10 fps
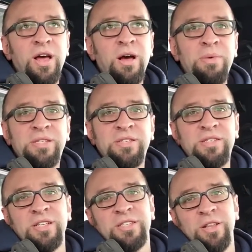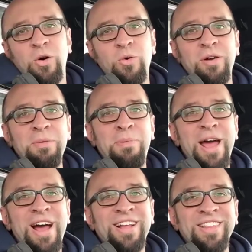Um, it sits lower in the
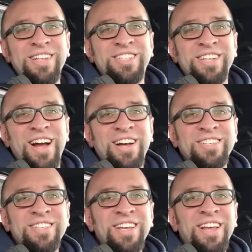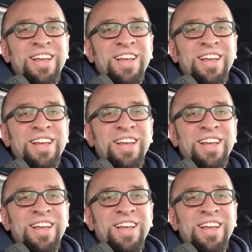back, needs shocks.